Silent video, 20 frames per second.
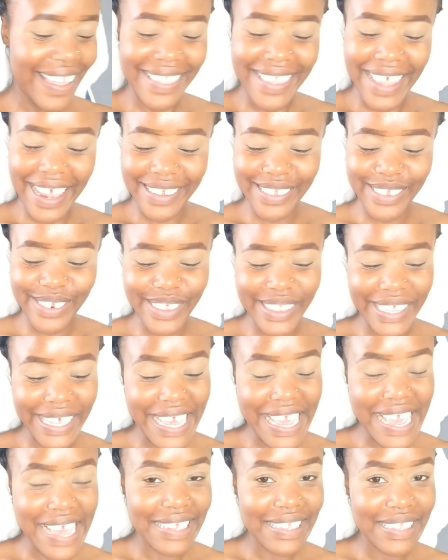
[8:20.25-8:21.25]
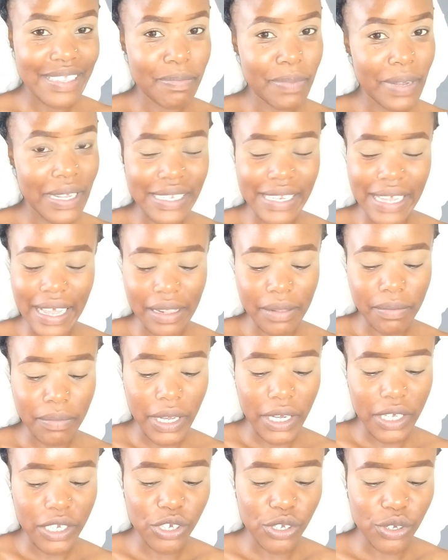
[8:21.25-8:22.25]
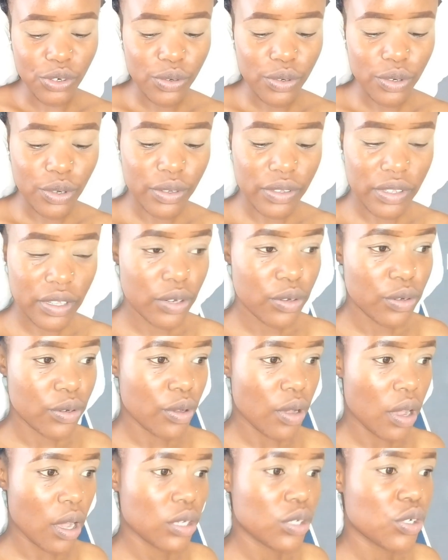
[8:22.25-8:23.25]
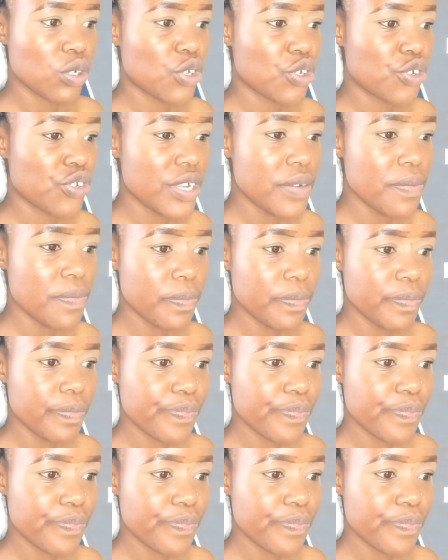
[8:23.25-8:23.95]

That is not the case, but I'll make do because I don't know how to trim.